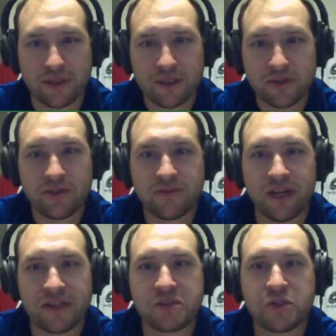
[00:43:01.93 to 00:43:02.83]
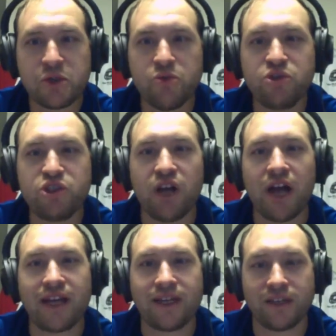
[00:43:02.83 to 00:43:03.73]
So they've got 2
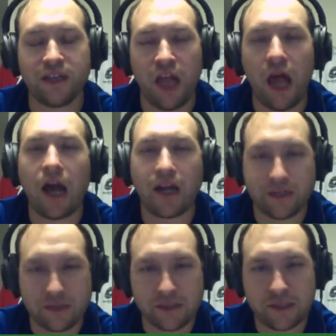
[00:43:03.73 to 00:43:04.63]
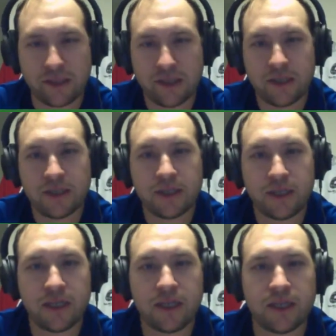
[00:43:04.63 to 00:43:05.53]
giant locks
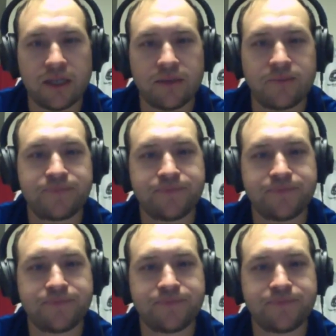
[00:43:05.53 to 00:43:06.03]
in